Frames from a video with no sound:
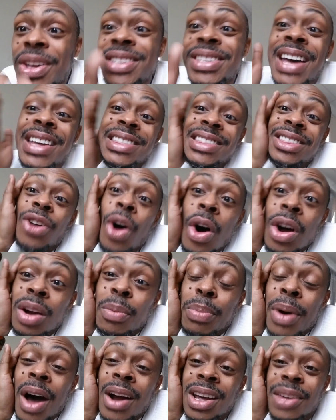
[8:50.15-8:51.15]
because they thought
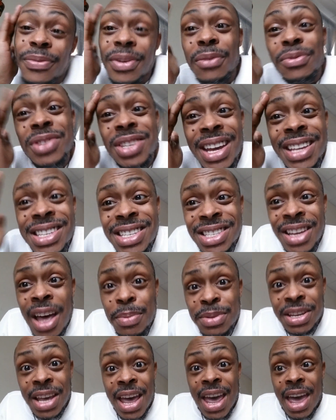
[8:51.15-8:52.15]
about it 15
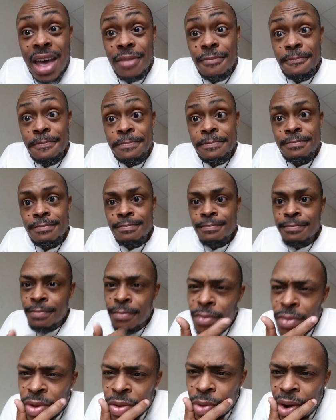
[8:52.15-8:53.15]
steps ahead,
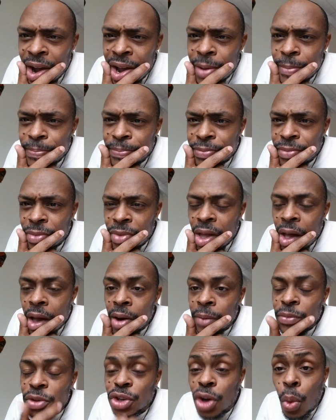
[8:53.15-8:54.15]
right?
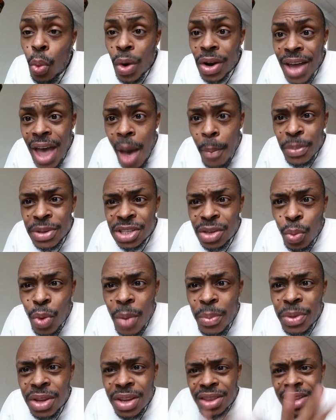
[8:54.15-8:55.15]
So what happens to
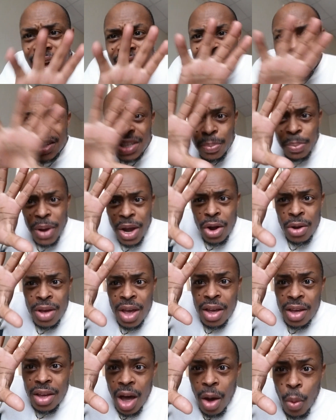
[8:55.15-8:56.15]
women? They disappear.
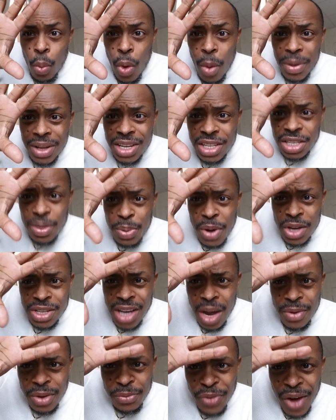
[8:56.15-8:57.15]
A woman
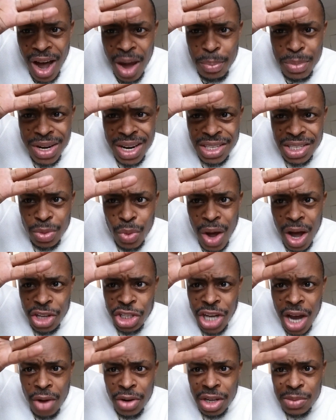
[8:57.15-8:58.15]
disappears every 5 minutes while a
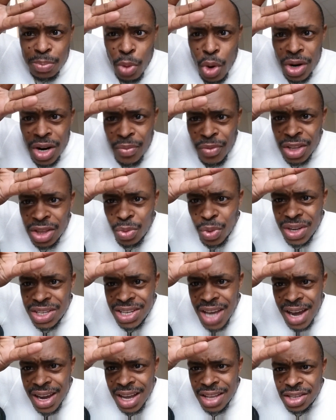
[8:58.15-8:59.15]
child is born every 3
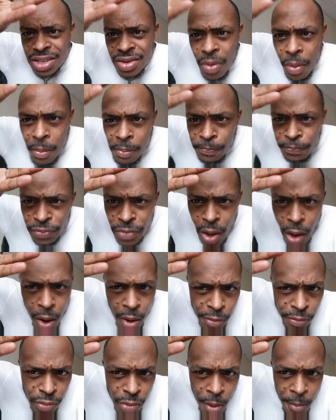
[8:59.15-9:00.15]
seconds.
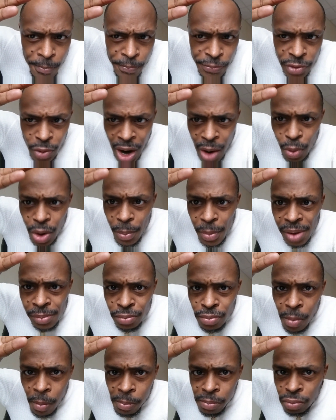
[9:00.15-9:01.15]
Right,
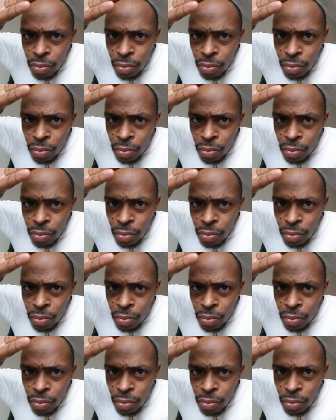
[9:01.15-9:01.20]
women?